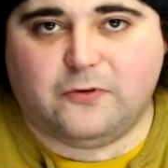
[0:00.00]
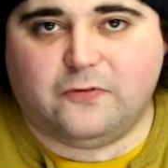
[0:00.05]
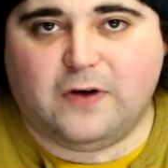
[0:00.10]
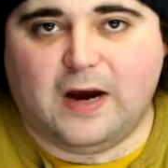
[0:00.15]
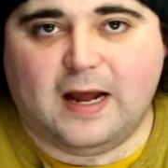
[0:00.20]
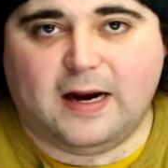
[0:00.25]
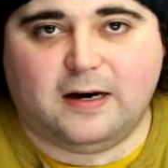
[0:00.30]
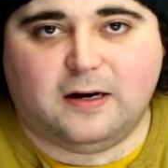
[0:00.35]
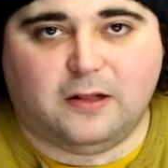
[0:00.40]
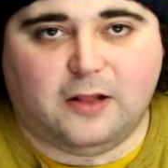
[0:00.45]

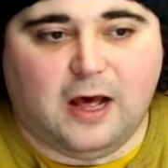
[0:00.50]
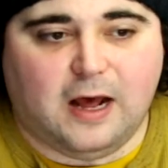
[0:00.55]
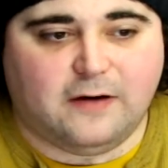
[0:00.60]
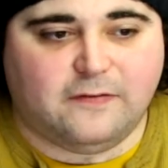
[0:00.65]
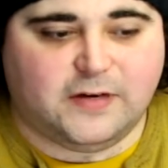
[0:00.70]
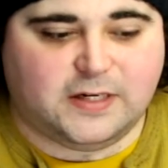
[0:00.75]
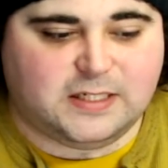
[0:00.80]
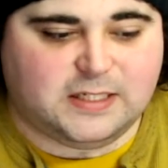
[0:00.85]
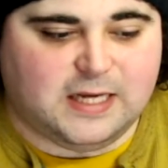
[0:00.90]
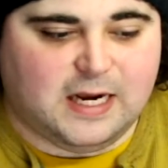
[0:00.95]
provided a lot
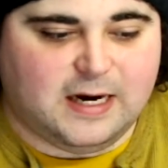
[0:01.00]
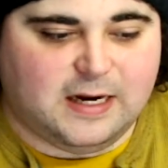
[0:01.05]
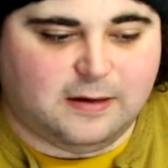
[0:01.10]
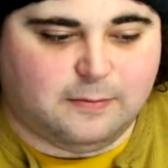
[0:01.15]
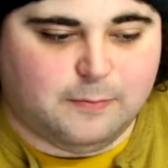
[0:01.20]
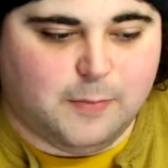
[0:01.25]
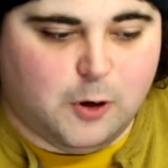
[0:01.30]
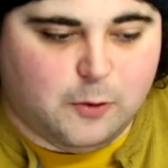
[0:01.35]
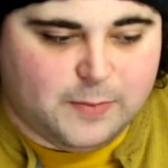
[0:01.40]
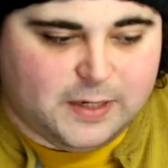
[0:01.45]
of
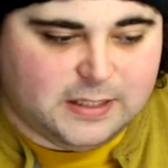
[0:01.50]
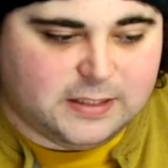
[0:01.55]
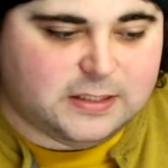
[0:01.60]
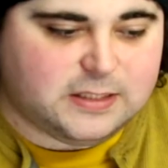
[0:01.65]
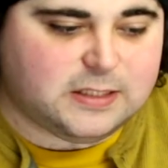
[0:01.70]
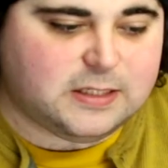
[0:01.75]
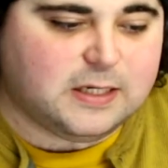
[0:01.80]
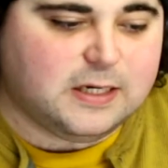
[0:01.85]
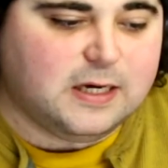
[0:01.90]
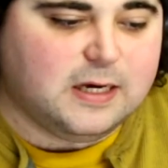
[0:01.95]
exciting
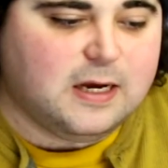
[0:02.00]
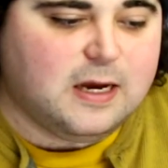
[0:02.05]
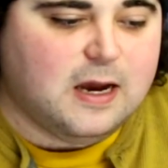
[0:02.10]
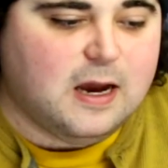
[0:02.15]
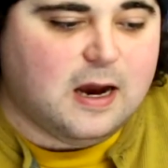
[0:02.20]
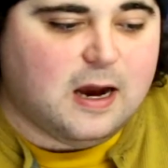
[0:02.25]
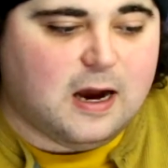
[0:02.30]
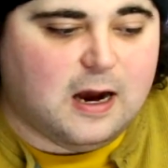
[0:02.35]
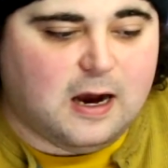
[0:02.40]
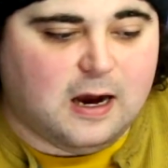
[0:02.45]
moments.
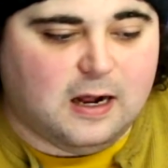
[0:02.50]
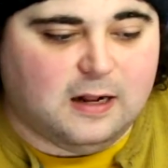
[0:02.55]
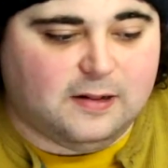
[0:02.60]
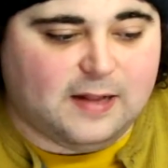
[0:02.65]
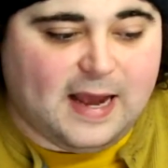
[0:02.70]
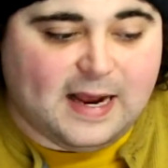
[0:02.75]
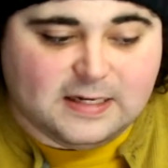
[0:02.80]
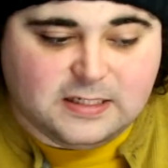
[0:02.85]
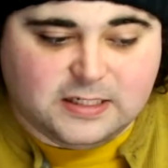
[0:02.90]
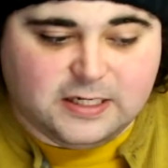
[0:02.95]

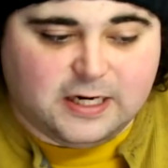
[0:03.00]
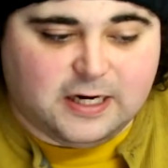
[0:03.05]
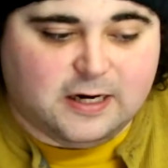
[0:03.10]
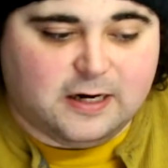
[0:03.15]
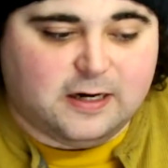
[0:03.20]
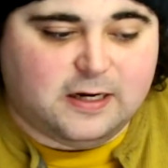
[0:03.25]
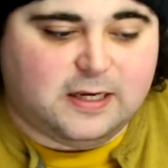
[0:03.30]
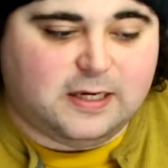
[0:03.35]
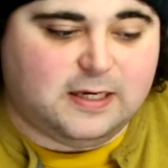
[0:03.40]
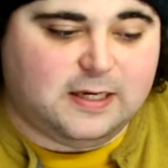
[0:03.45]
Last
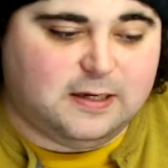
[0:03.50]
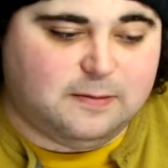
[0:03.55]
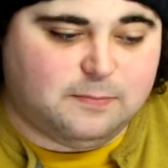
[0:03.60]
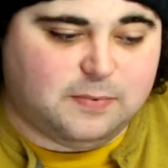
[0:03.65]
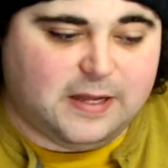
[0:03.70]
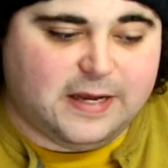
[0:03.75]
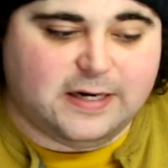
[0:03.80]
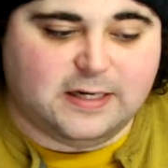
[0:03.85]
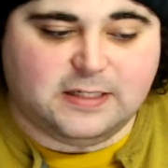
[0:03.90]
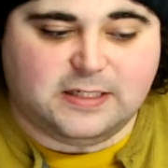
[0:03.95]
year, he
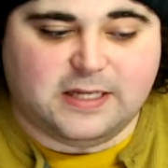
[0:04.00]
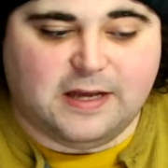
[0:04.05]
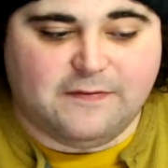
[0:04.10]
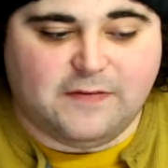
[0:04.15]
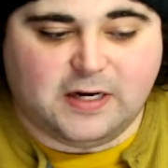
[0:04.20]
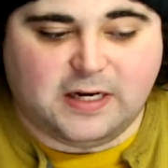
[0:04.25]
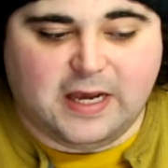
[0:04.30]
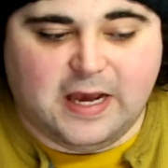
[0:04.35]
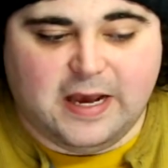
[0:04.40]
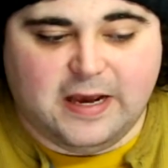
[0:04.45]
played in
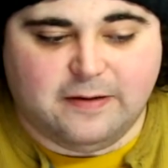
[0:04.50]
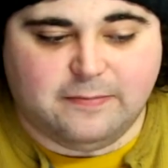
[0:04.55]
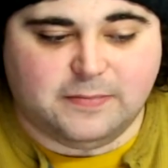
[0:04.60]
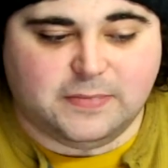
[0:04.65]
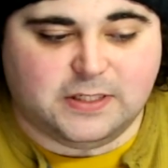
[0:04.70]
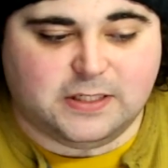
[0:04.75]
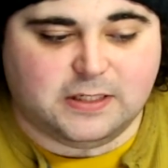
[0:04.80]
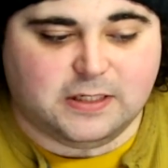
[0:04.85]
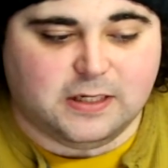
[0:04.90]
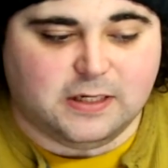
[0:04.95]
9
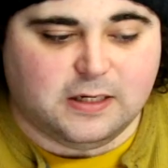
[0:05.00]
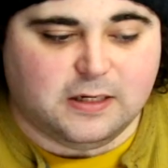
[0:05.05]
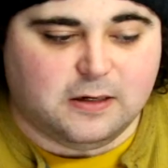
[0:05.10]
games,